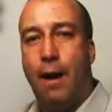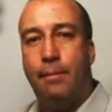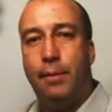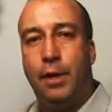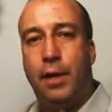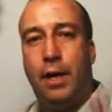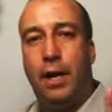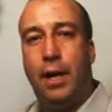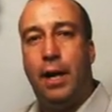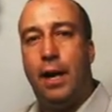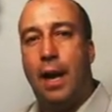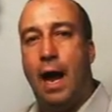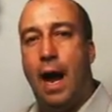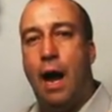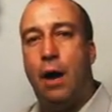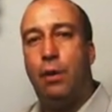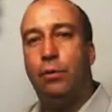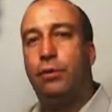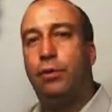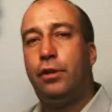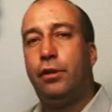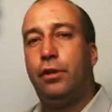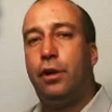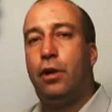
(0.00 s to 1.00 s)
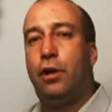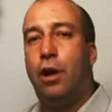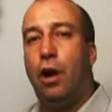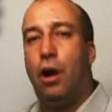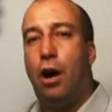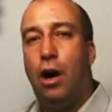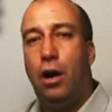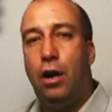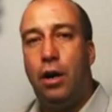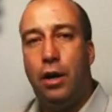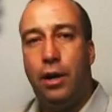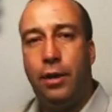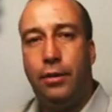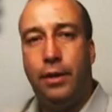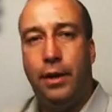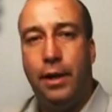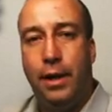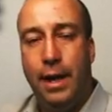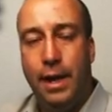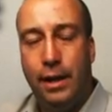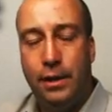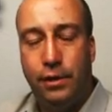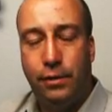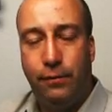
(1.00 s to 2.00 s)
I'm going to get out to the car on the
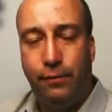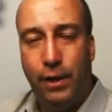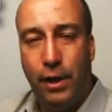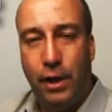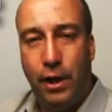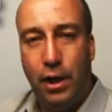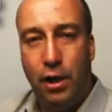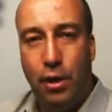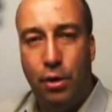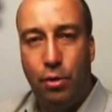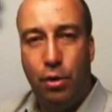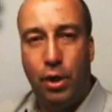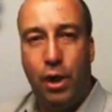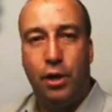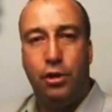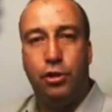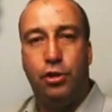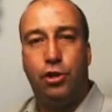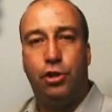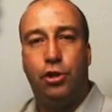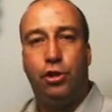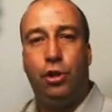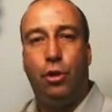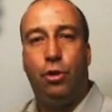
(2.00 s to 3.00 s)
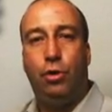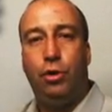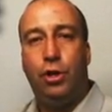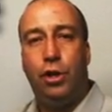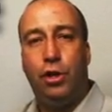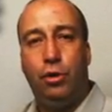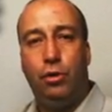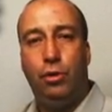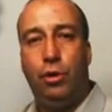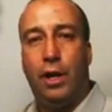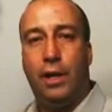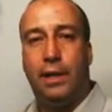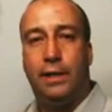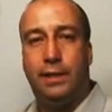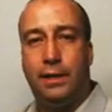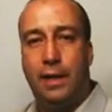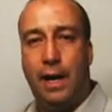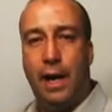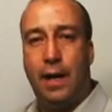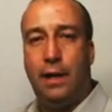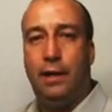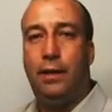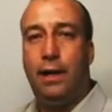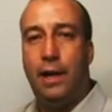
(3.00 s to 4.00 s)
next video and show you
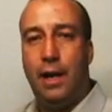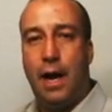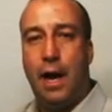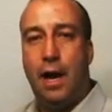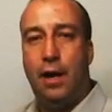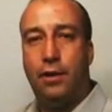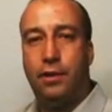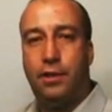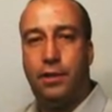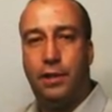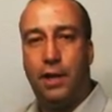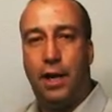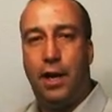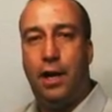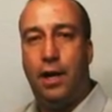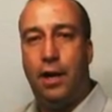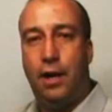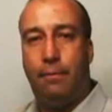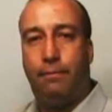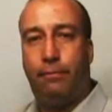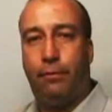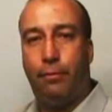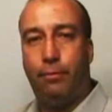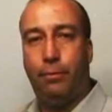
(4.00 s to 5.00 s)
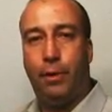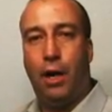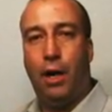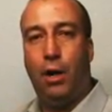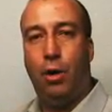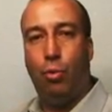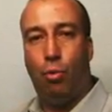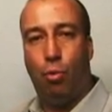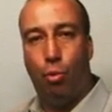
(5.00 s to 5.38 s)
exactly how to set it up from there,